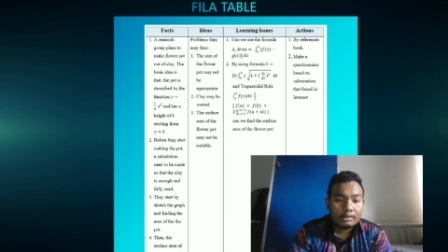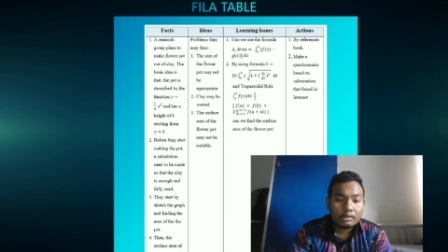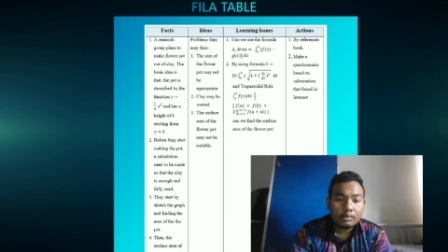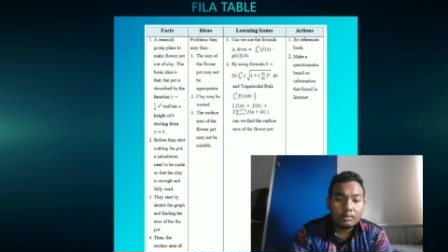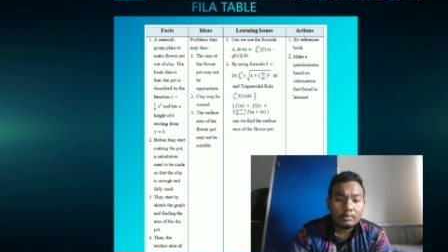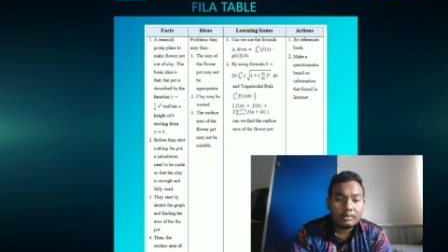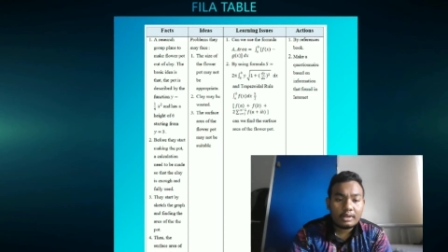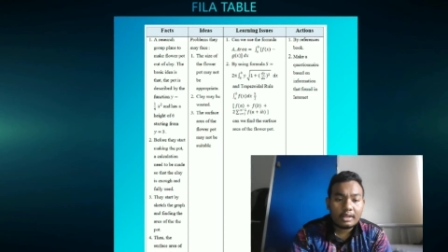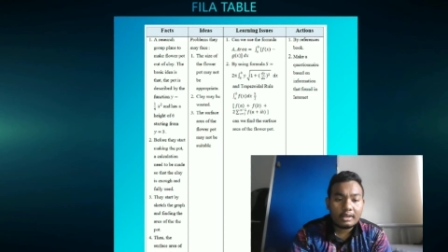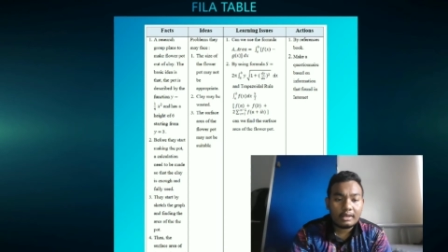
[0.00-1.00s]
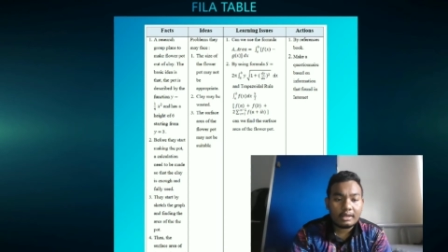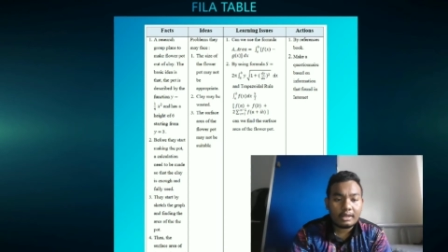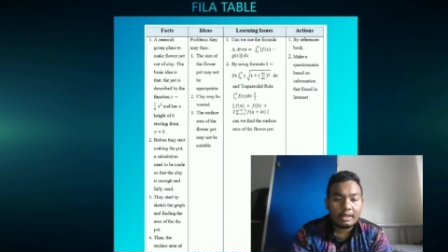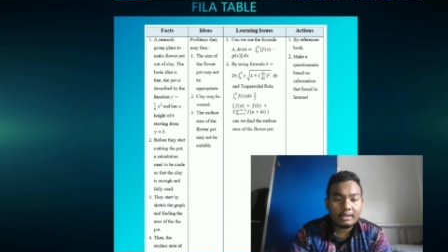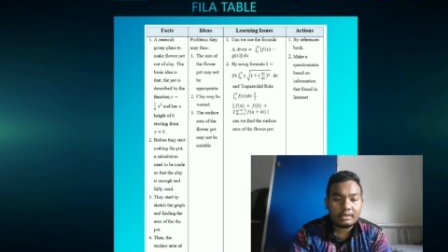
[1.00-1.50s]
so that the
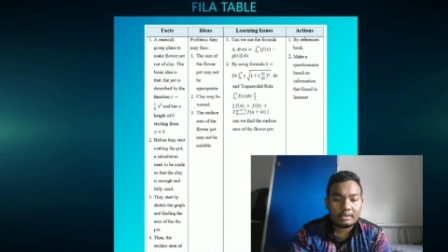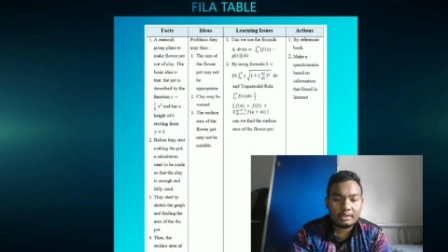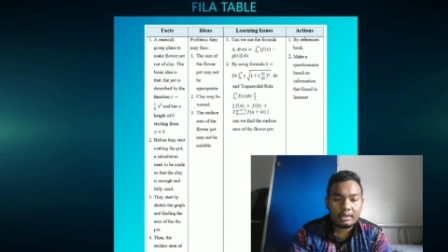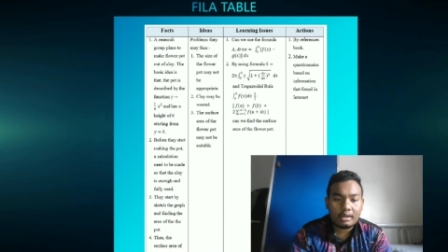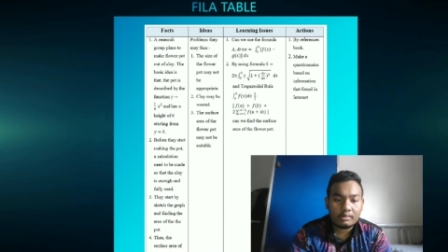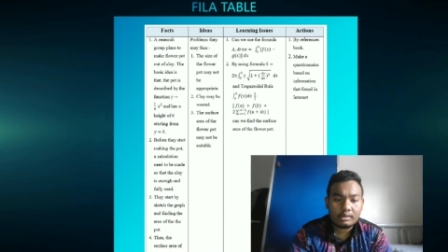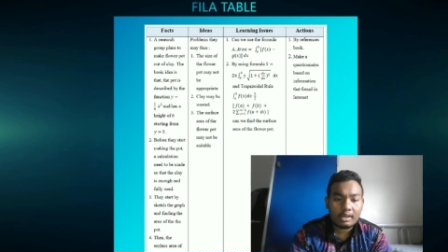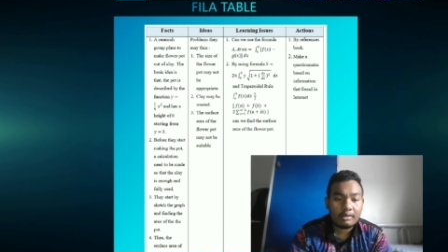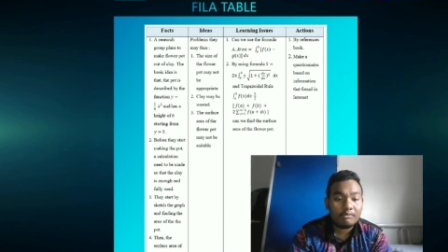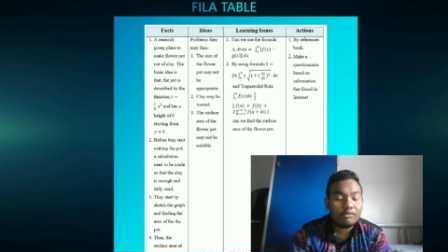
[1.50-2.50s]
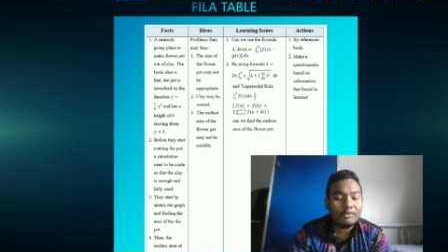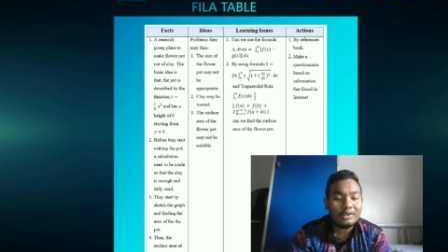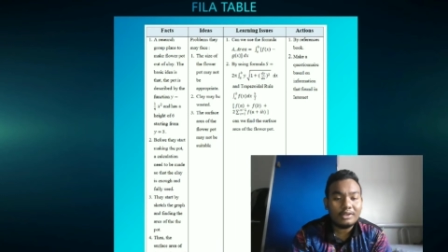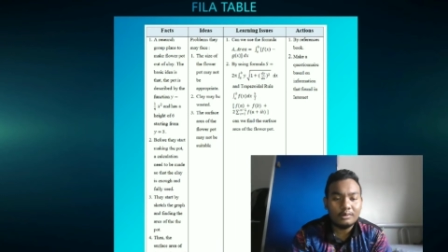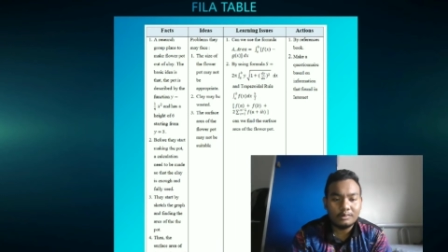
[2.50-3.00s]
clay is enough and
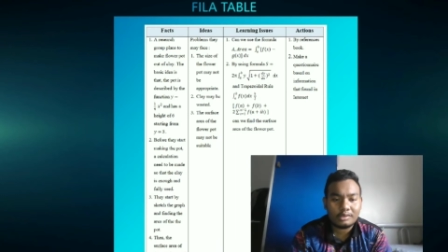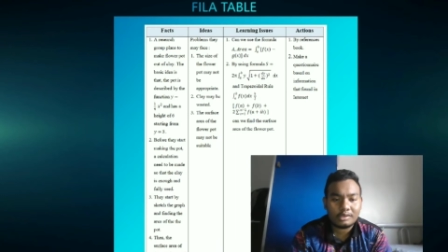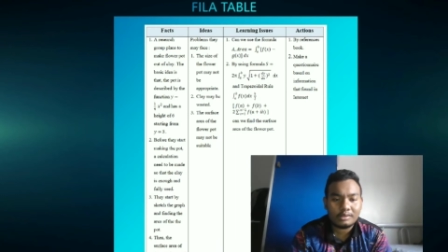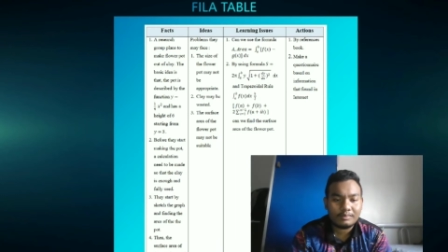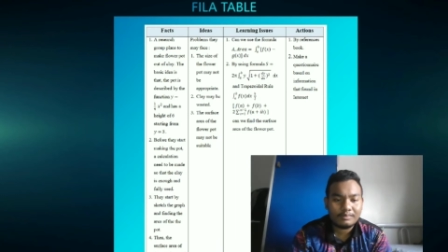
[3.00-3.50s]
fully used.